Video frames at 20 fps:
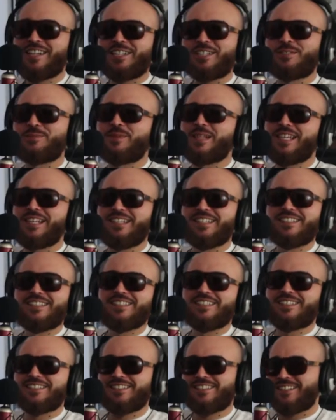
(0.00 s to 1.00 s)
You can't
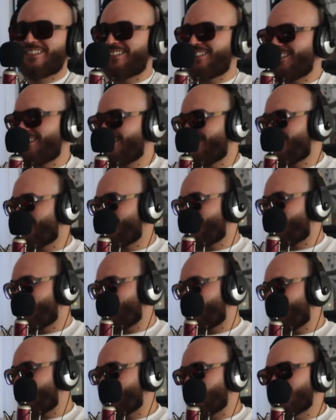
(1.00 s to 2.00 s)
explain it. It comes, but it's
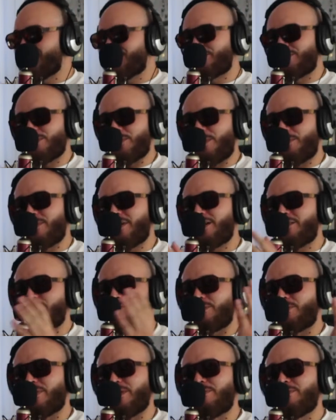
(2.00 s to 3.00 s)
like it comes from
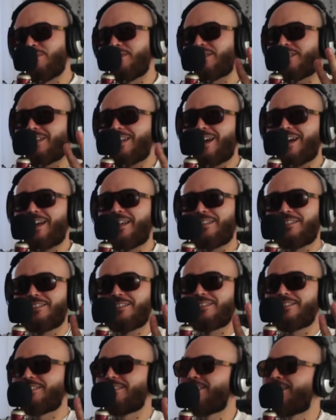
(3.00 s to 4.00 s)
above, from the music gods.